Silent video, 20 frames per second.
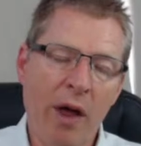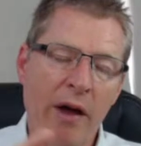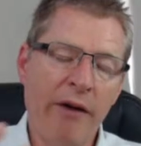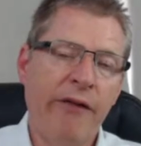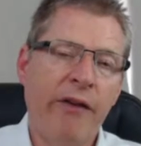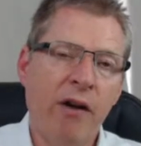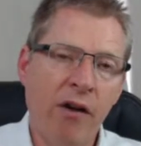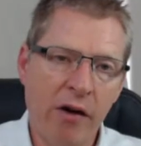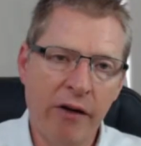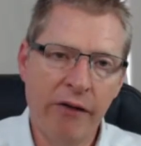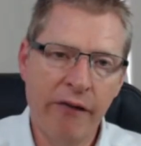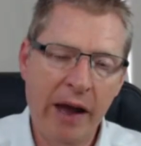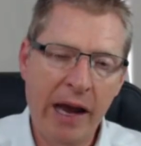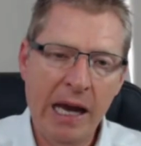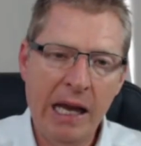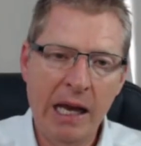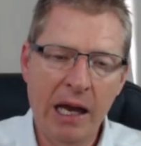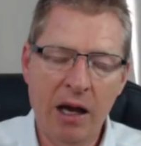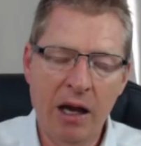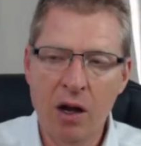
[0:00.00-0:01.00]
that fear of
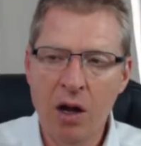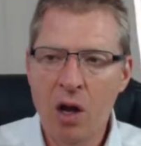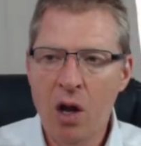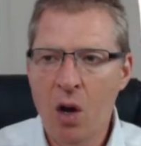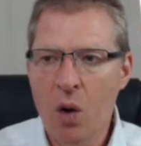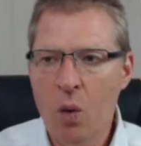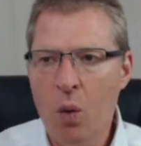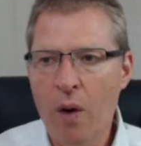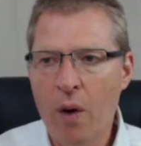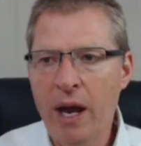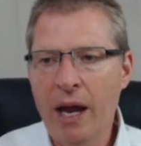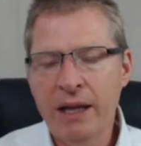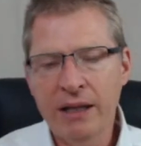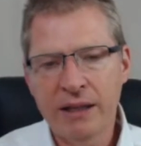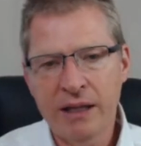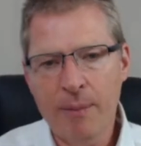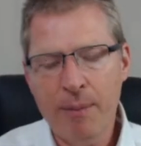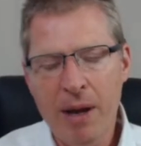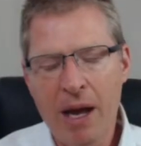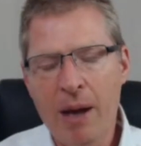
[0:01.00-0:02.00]
failure, what ends
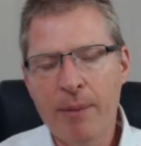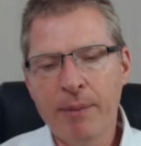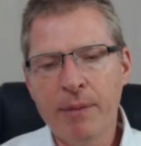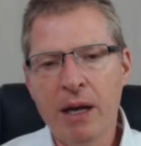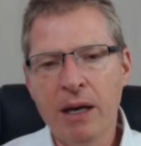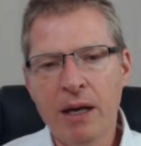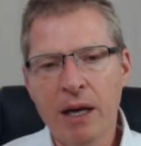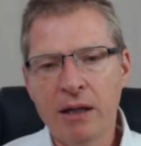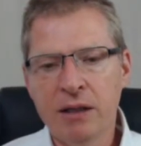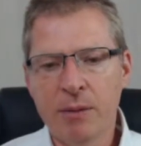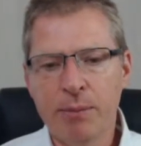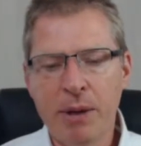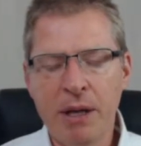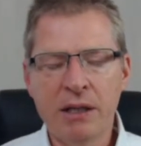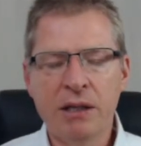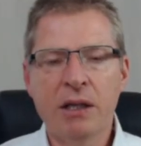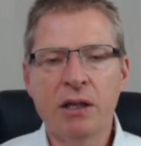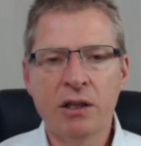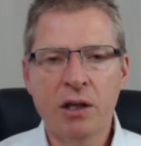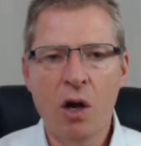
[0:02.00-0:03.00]
up happening is the
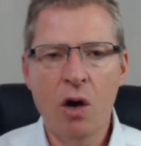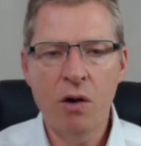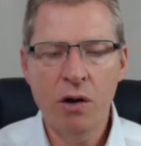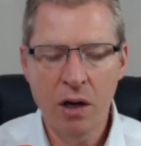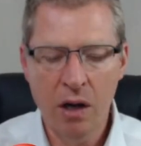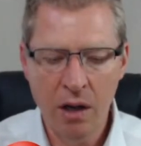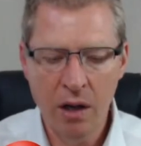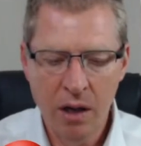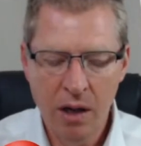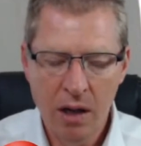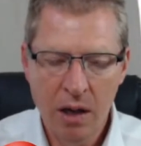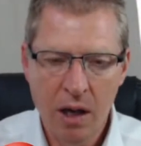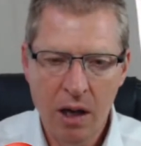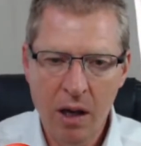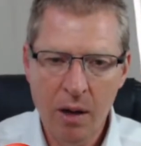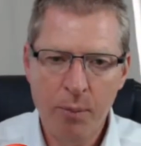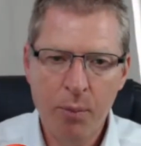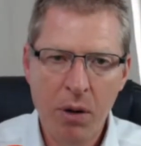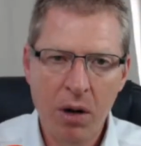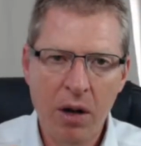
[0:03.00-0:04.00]
business owner
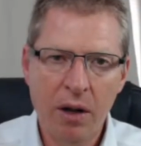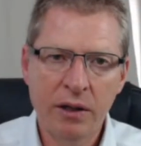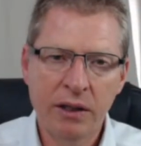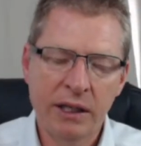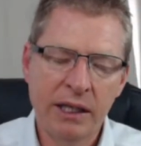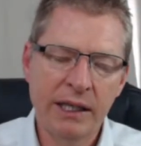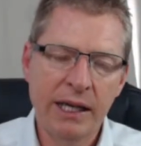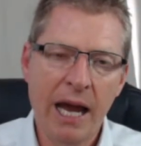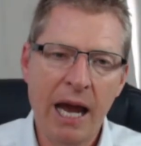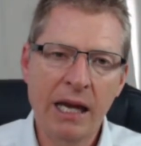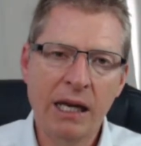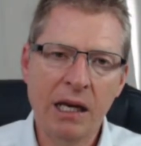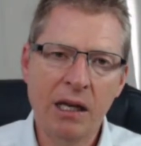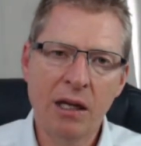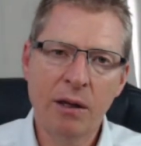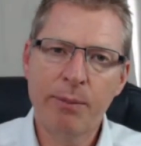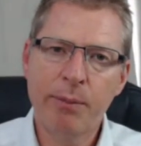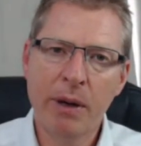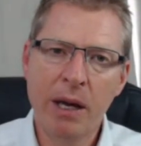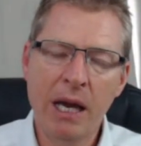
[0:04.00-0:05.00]
plants his head
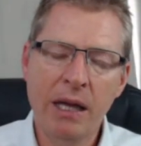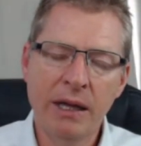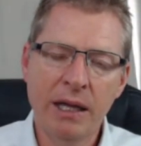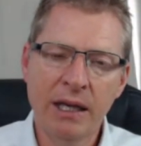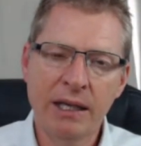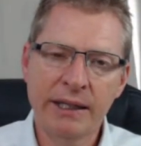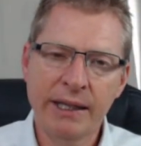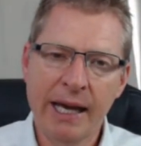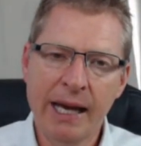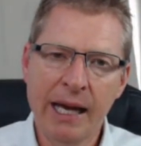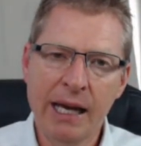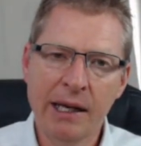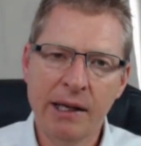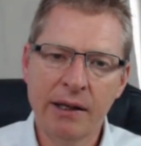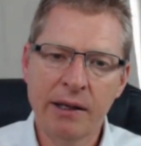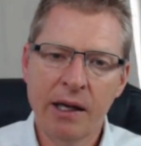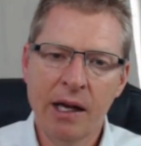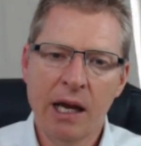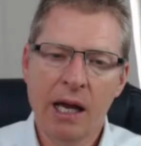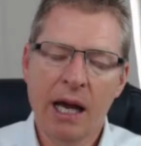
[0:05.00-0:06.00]
in the
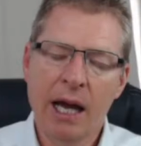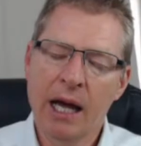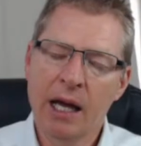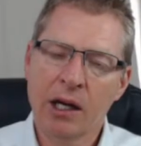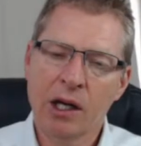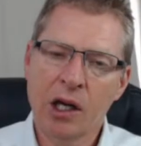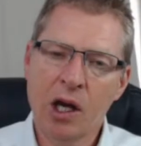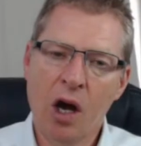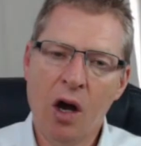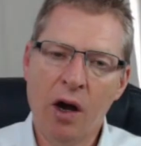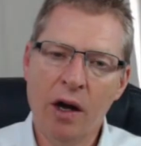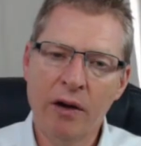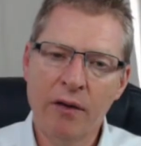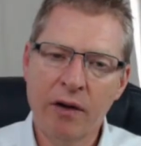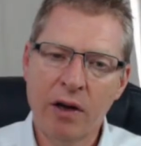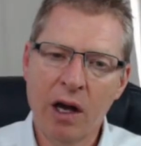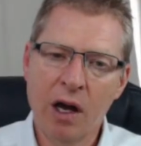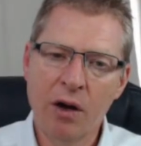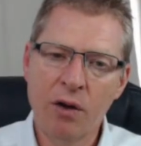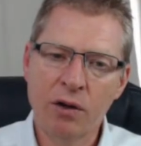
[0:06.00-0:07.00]
sand and kind of
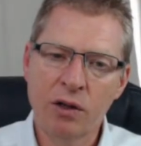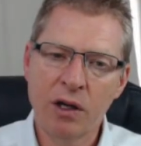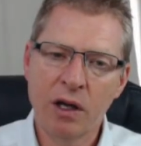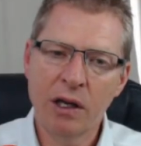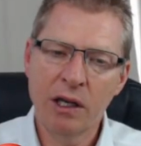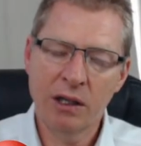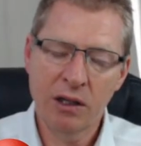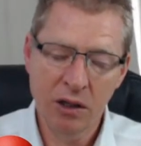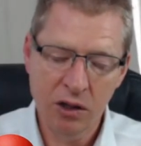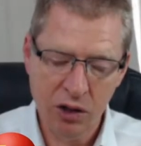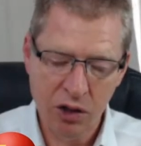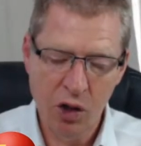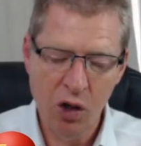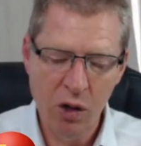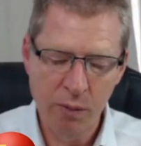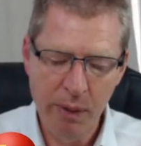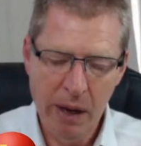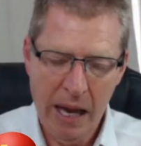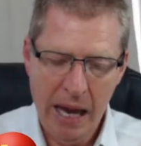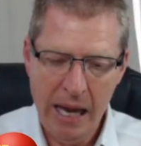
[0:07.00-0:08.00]
goes, this is
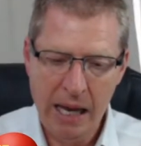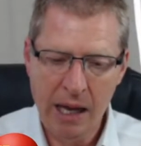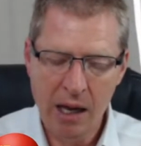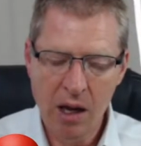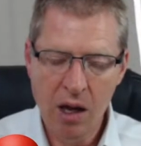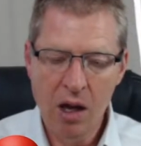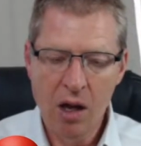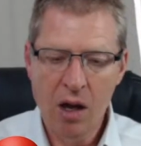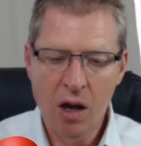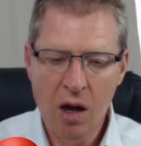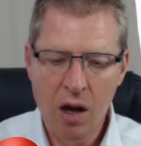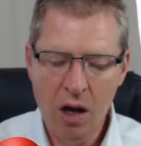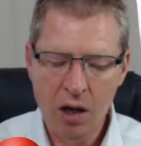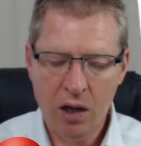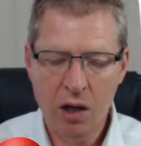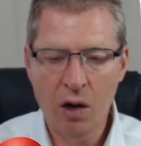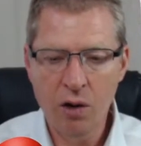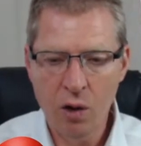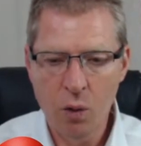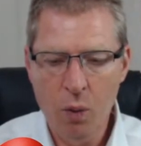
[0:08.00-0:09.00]
too big, I
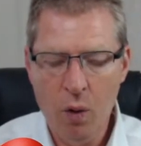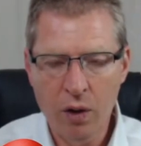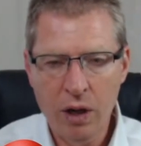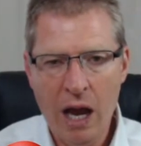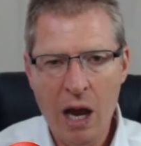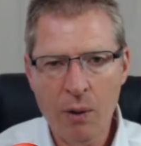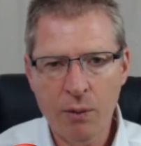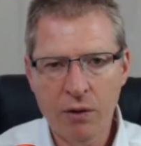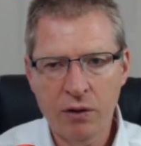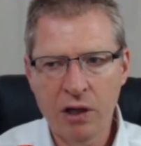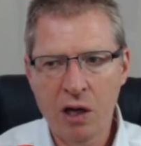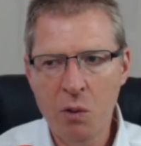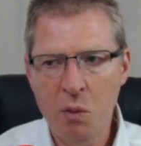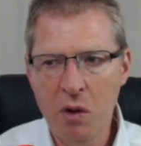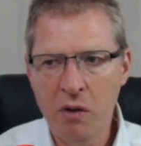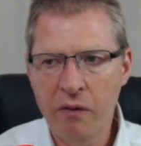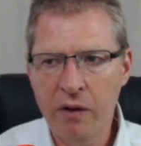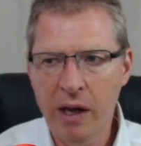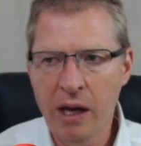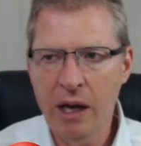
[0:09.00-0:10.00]
don't know how to deal
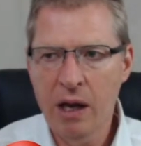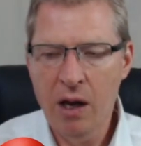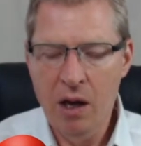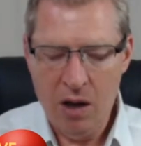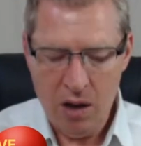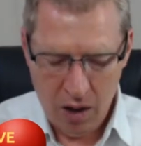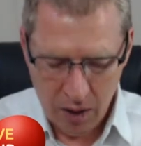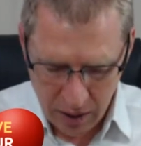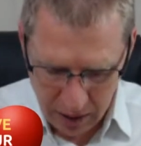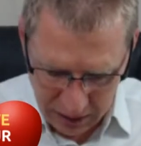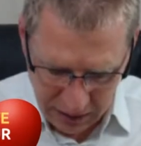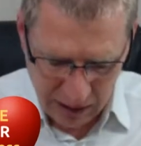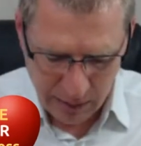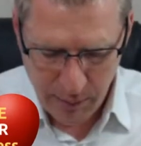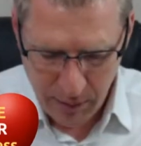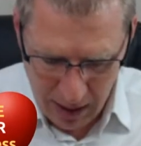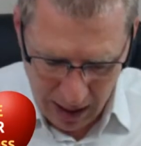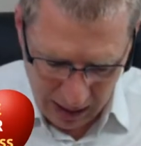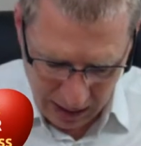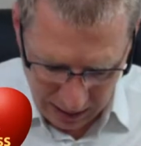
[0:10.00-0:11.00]
with it, I'm going to stick
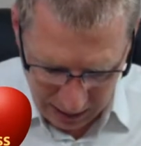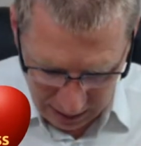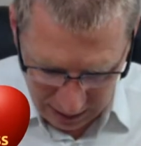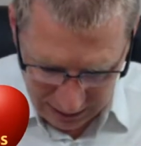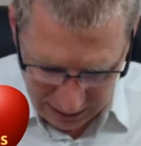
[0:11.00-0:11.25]
my head in the